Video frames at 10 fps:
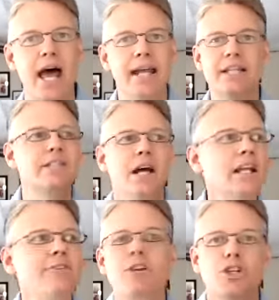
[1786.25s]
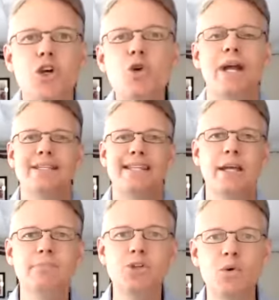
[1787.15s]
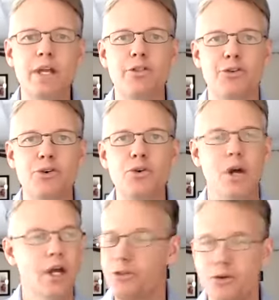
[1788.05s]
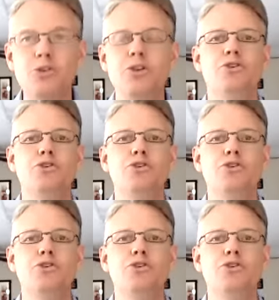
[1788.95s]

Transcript: And it's not even you, it's him doing it through you.